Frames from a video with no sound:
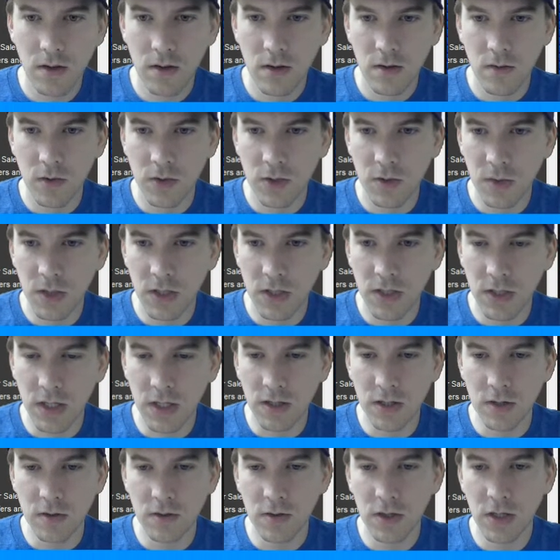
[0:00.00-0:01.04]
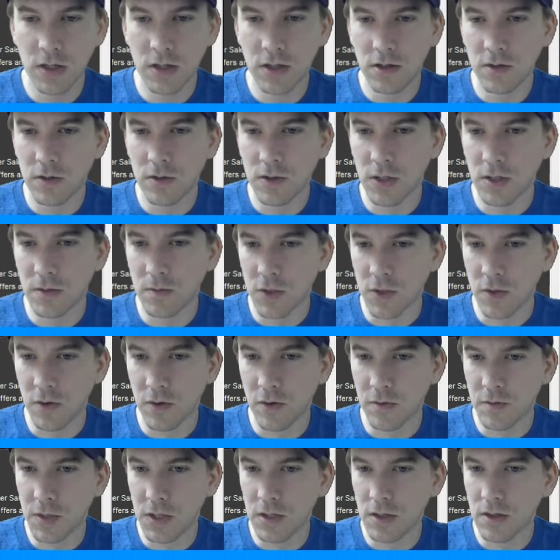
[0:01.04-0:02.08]
which means I do need to do some
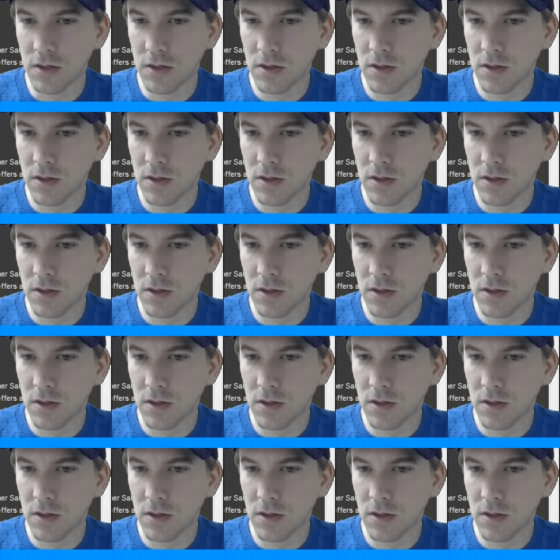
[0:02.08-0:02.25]
scripting.